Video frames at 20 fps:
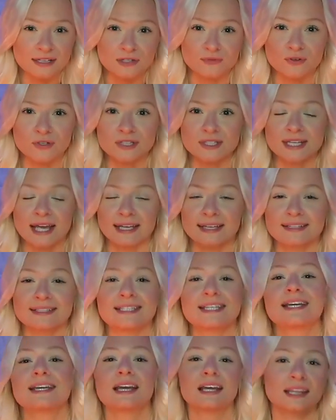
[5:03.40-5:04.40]
for a
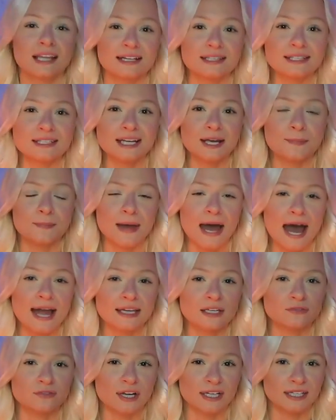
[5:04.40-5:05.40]
second. Taking that step
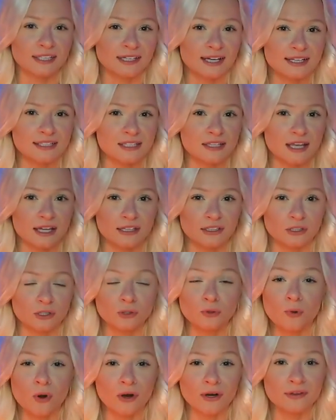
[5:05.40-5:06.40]
back and recognizing that
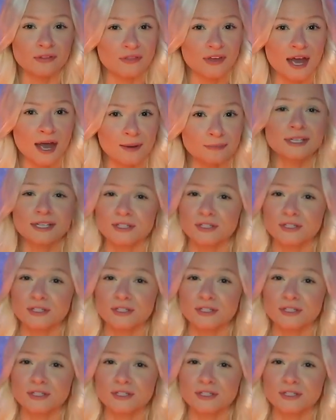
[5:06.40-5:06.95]
you aren't them.